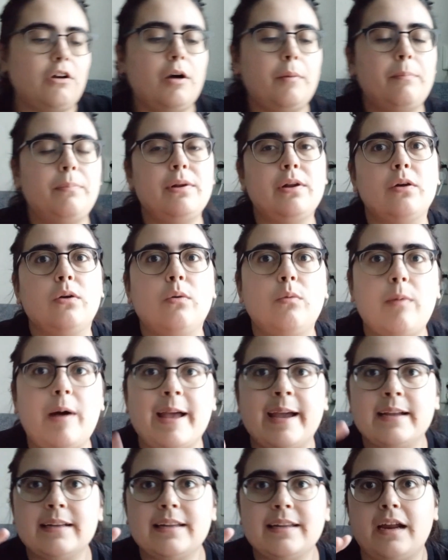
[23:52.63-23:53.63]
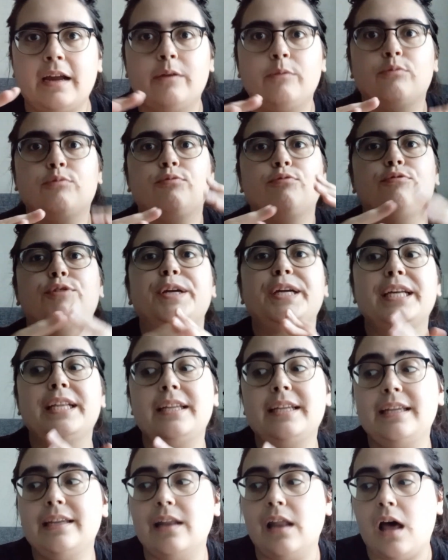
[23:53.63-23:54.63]
blue wag that I
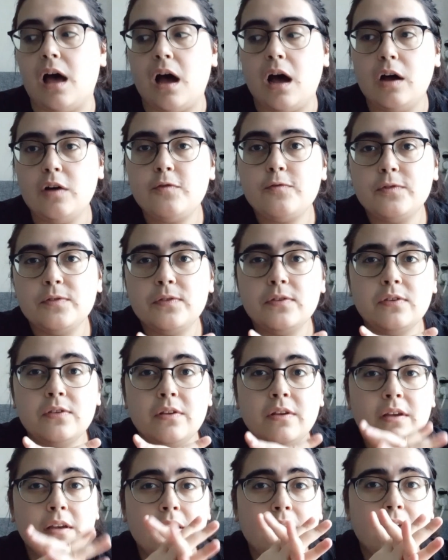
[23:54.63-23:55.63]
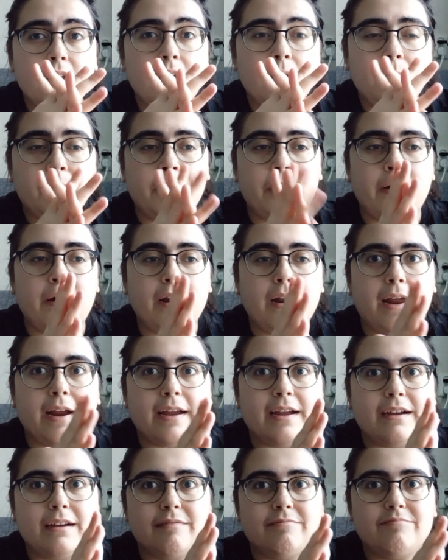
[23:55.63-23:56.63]
really loved, but
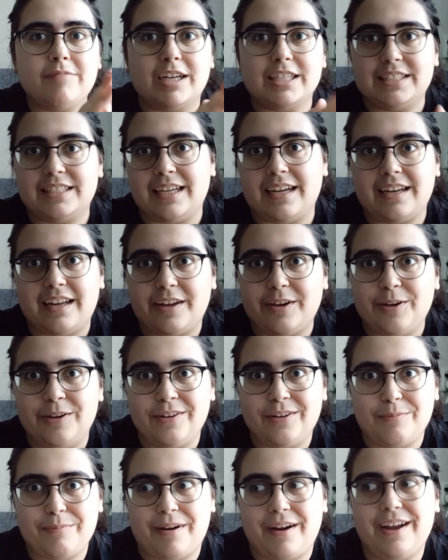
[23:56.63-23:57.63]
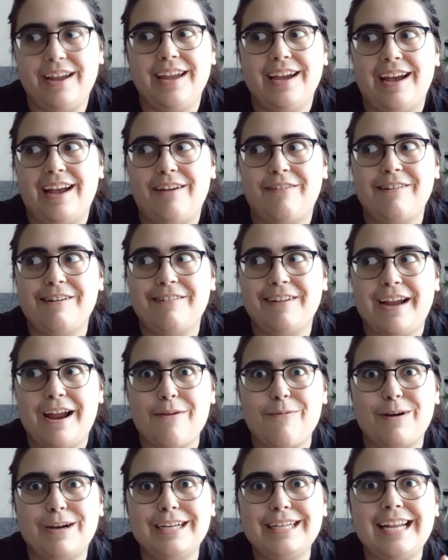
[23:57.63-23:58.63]
like I said, I couldn't buy everything I
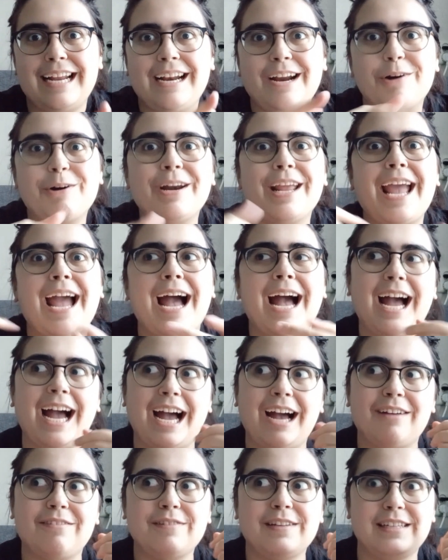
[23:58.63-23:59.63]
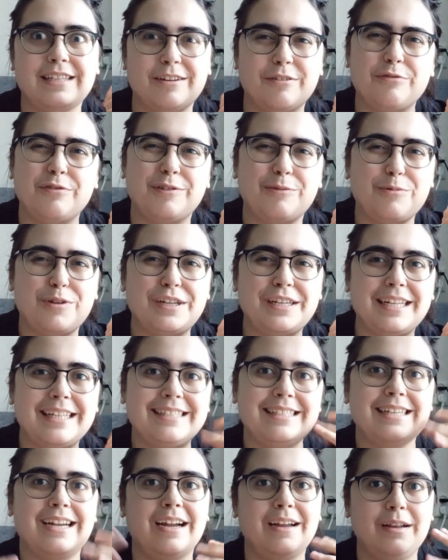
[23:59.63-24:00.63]
wanted, and I already have a different one that's
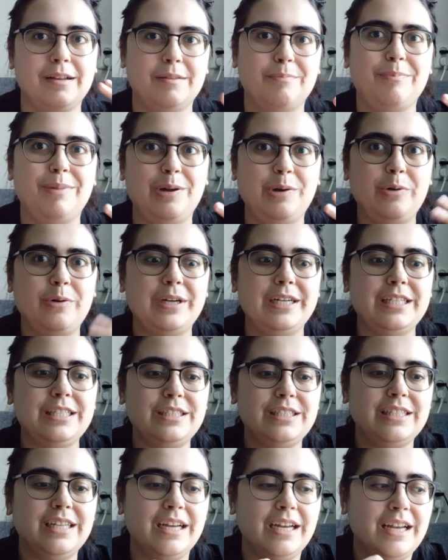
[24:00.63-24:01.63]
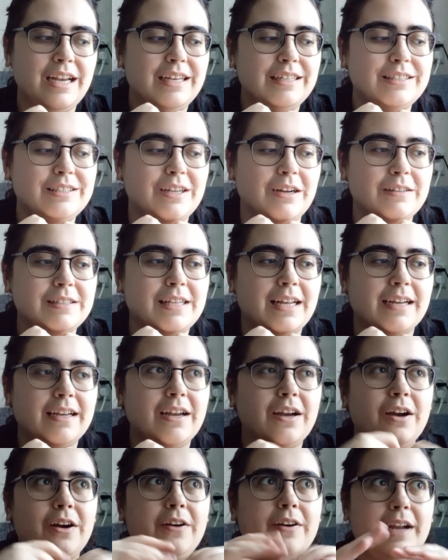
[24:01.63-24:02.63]
got bluish. So I was like,
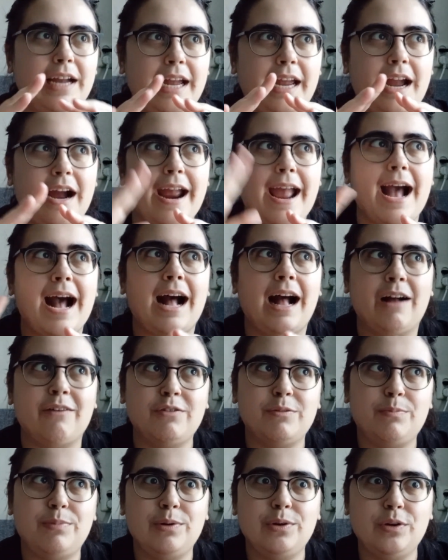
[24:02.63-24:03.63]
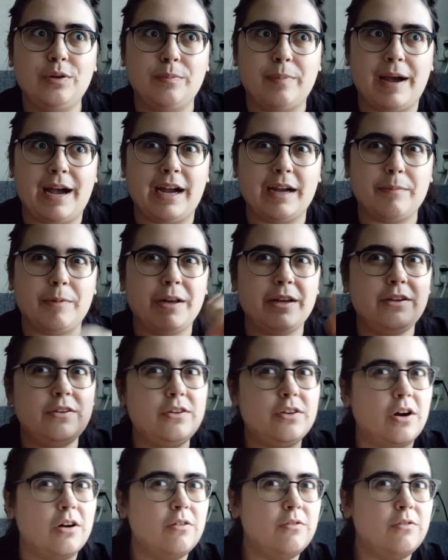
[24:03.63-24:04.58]
okay, I have a blue bag, but I don't